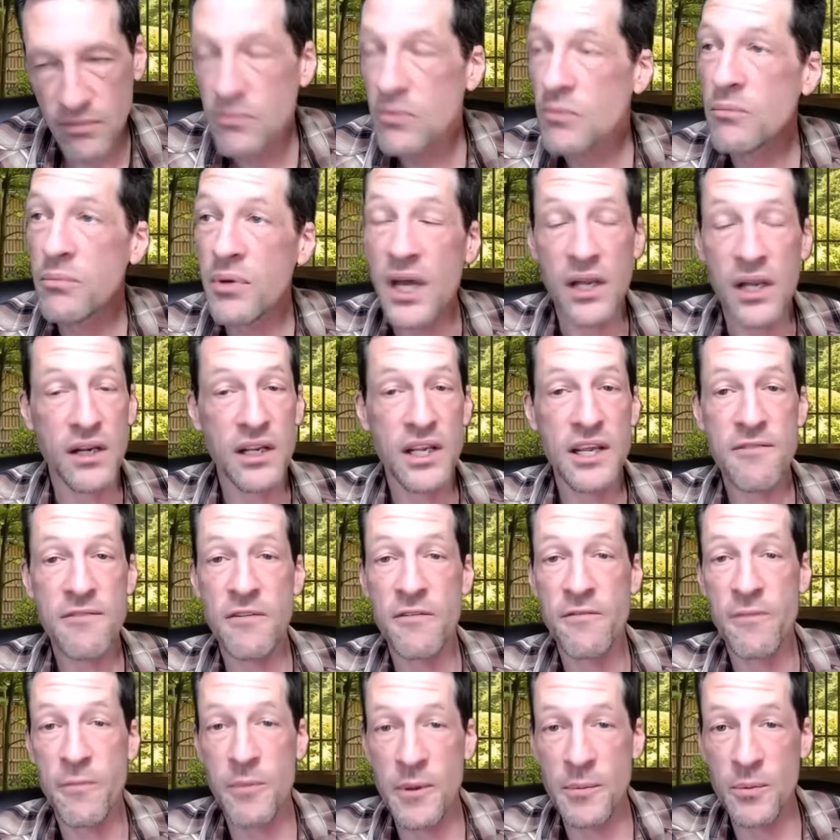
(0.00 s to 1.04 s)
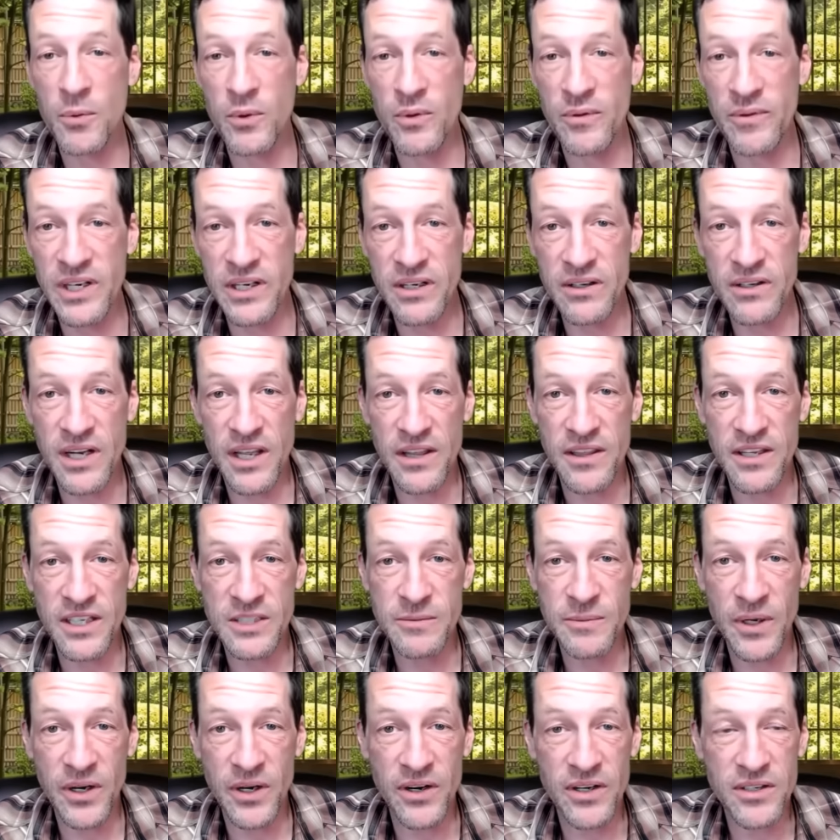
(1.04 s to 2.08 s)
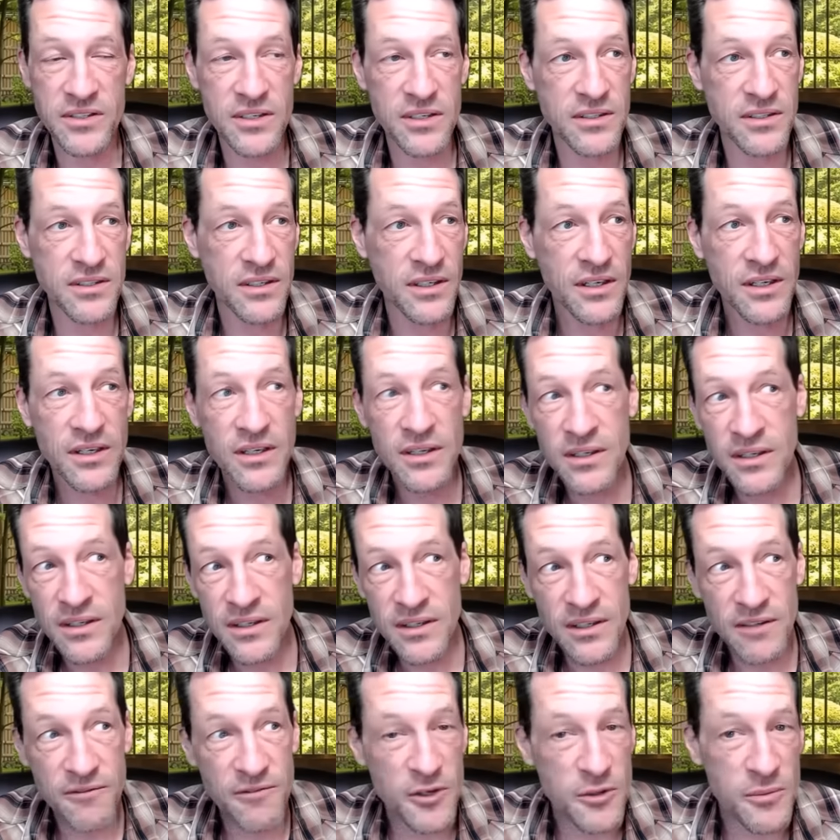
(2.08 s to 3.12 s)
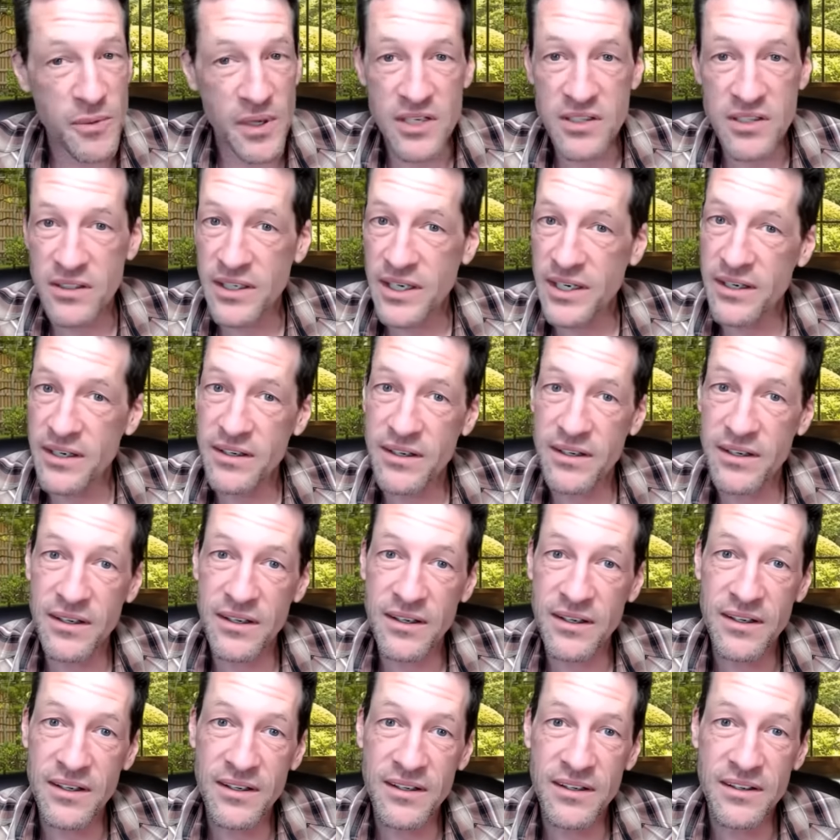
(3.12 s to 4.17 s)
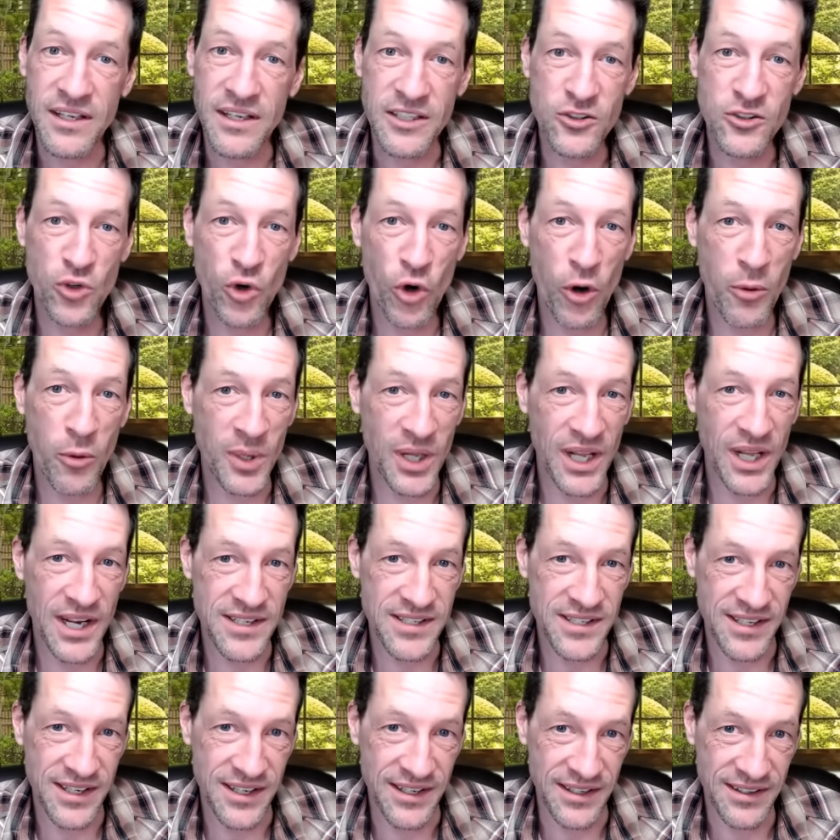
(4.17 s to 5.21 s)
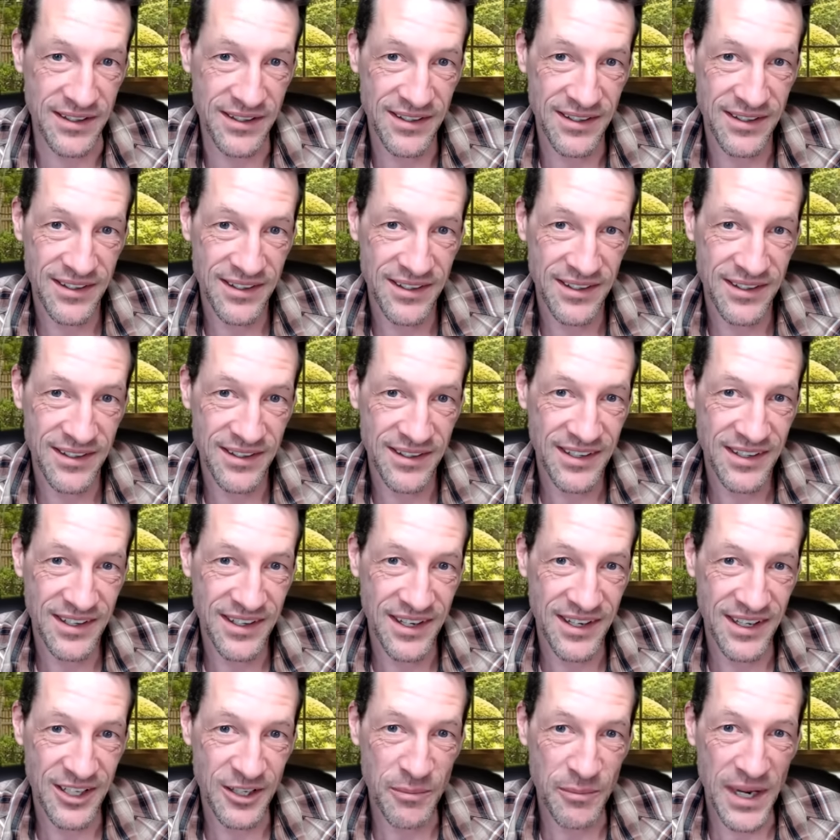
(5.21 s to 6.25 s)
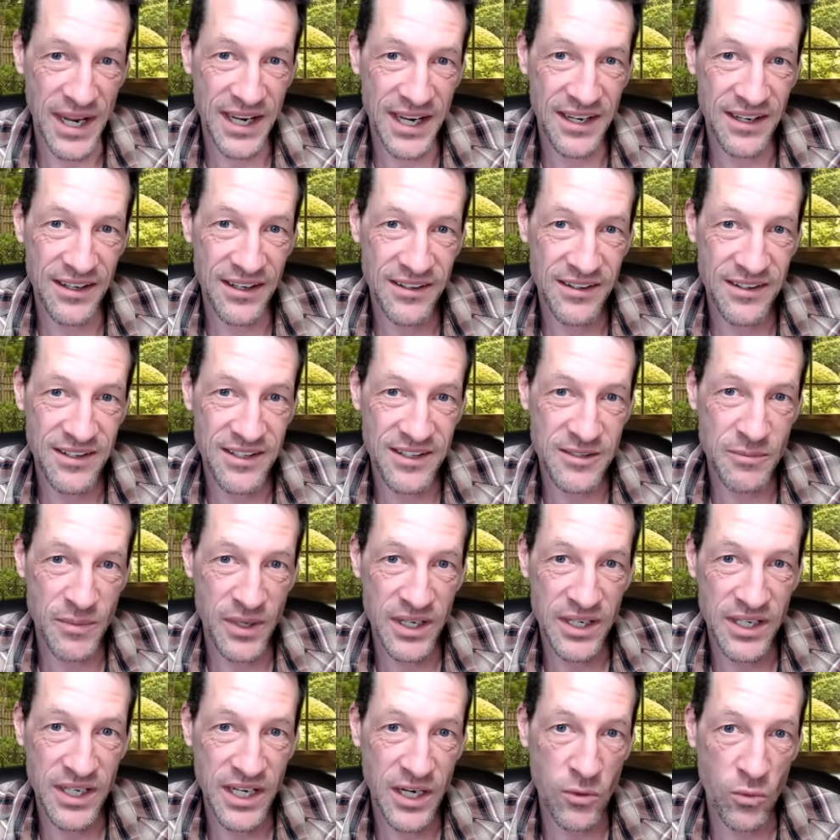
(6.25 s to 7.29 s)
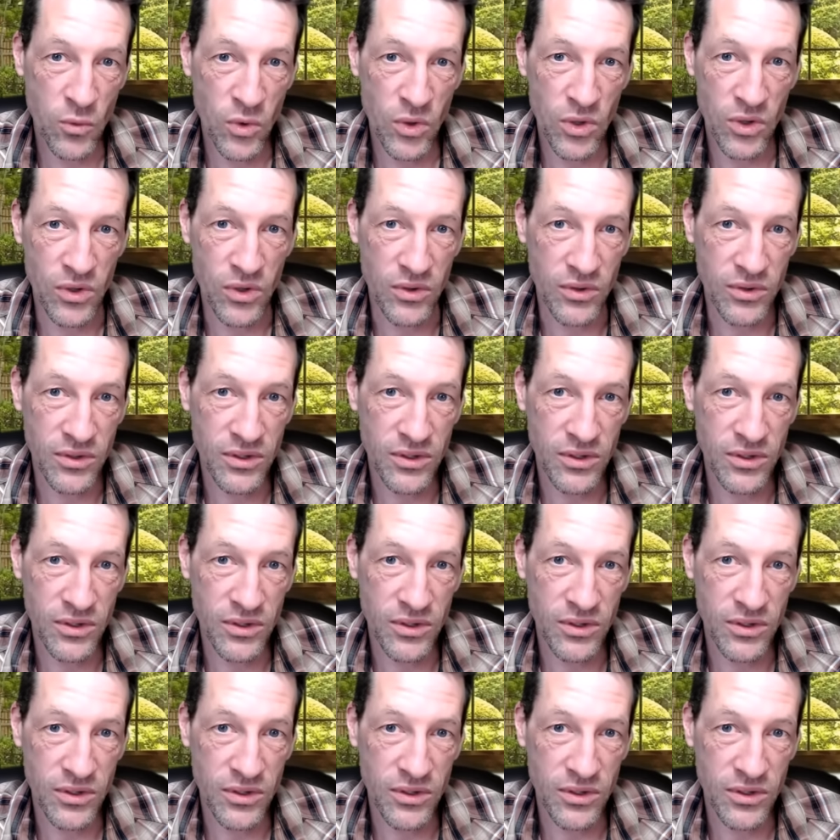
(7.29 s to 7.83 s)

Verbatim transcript: But even for people with near death experiences, a few months later, things normalize again and you're back into this mundane world.